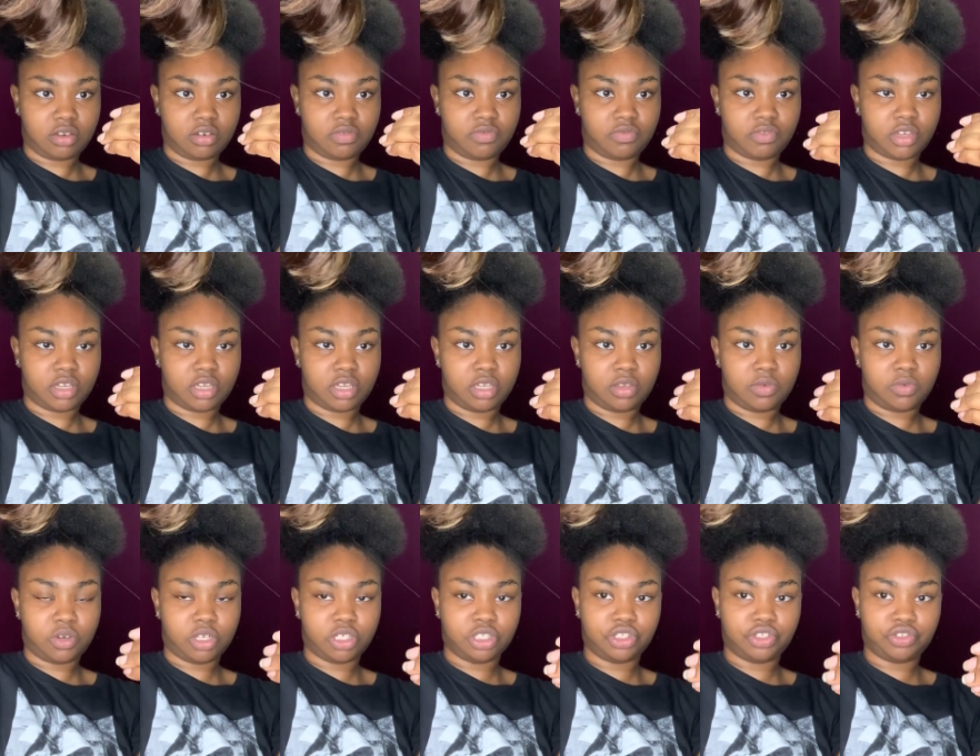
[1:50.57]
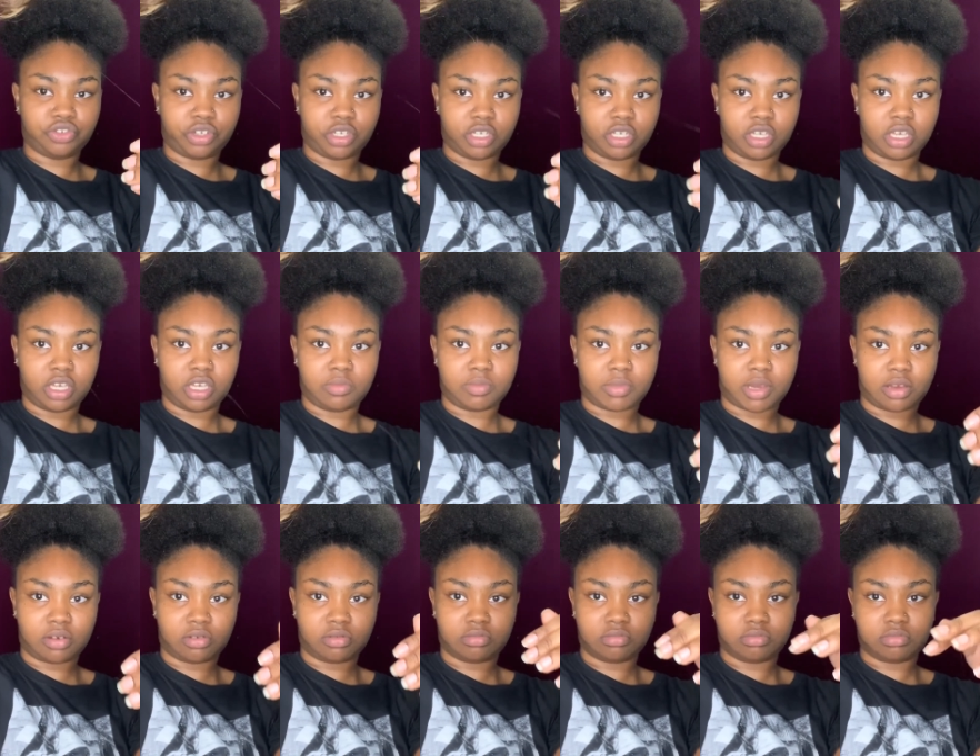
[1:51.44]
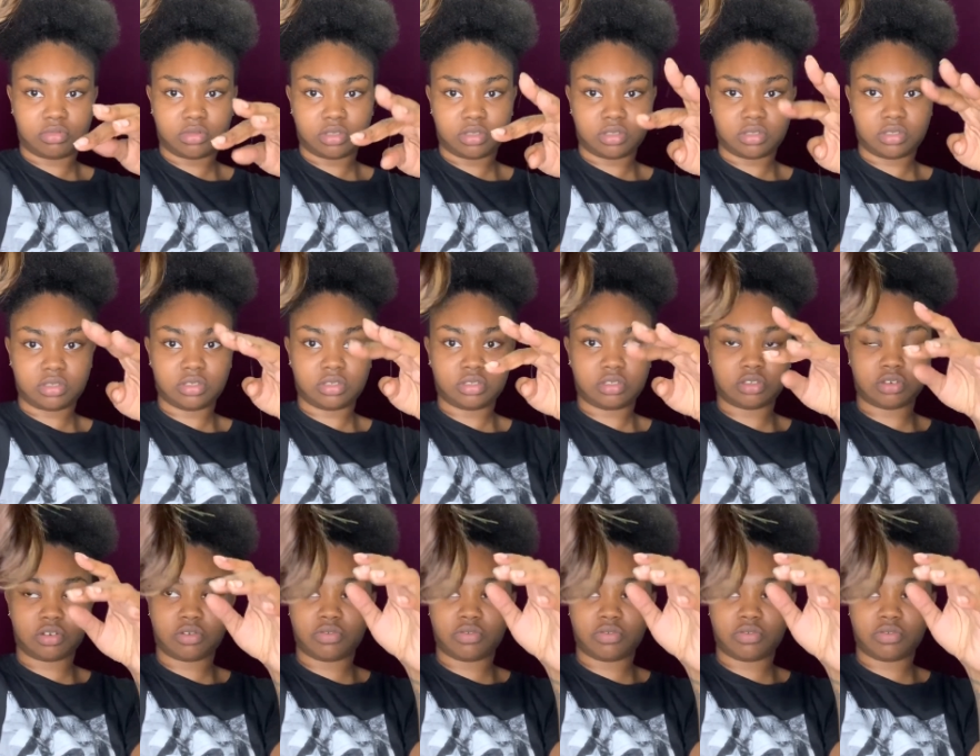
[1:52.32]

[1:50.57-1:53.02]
Really, one strand came out so